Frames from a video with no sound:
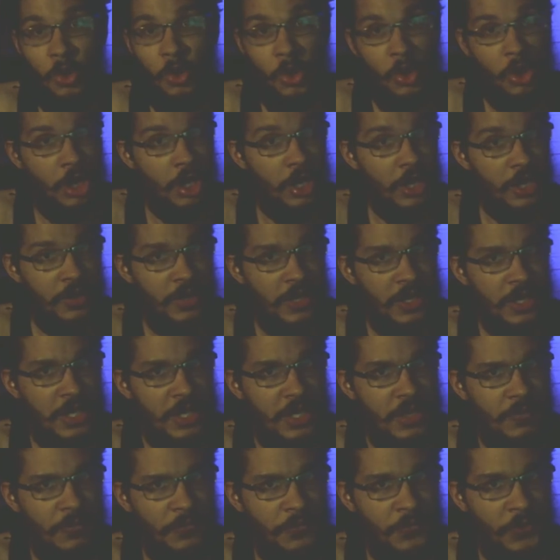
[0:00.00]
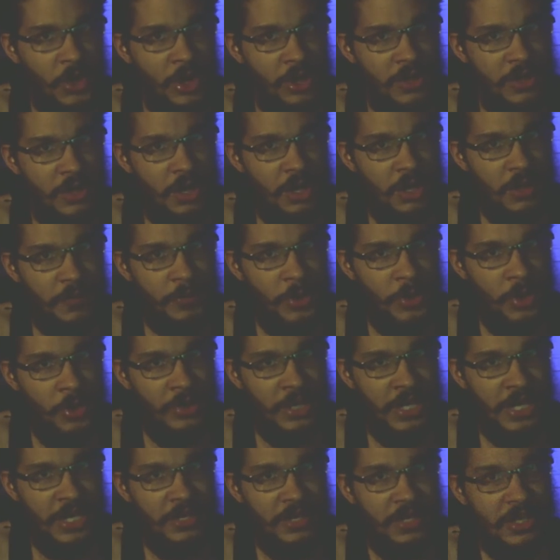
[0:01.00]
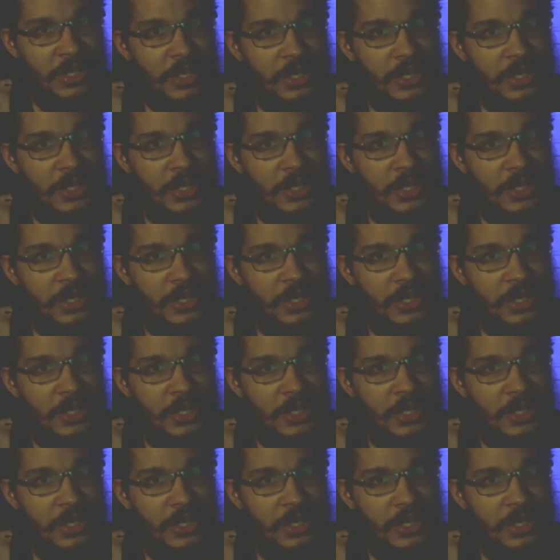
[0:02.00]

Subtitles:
or throw your opponent